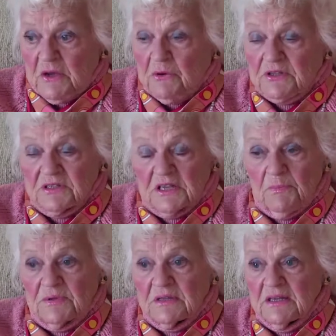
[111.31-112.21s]
which is
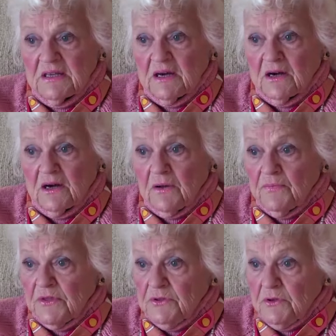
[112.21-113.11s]
up at the uh,
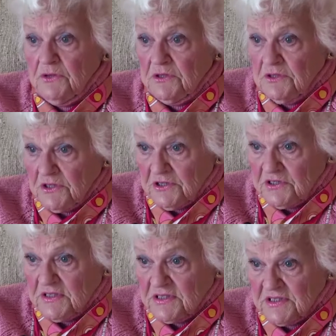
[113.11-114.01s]
Union
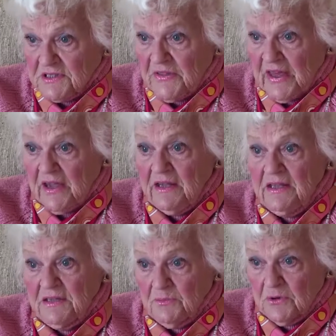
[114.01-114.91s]
Church that's still there
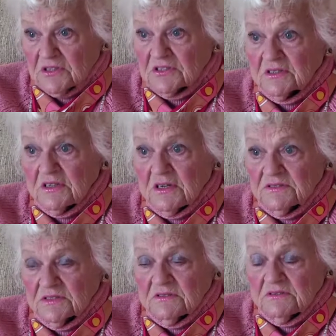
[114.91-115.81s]
in the Brooks,
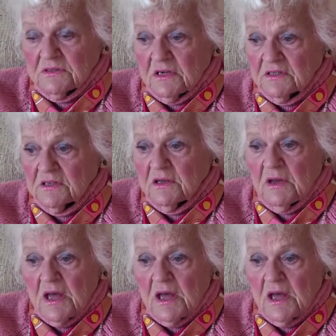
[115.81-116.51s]
uh, uh,